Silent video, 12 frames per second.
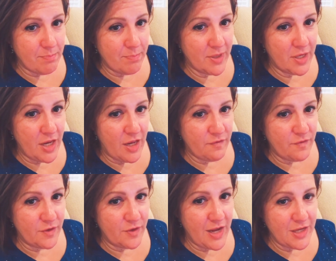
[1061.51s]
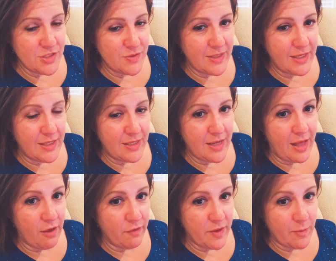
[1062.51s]
but if you're not doing it in a
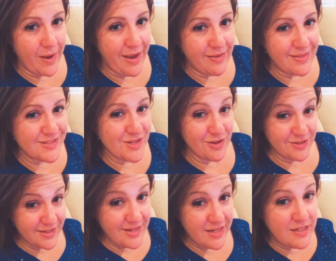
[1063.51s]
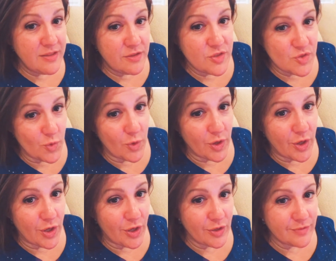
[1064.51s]
healthy way, that's called an eating
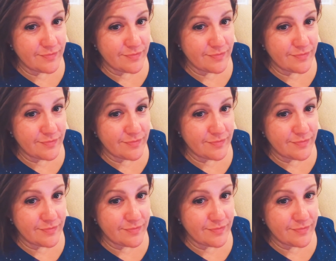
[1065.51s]
disorder.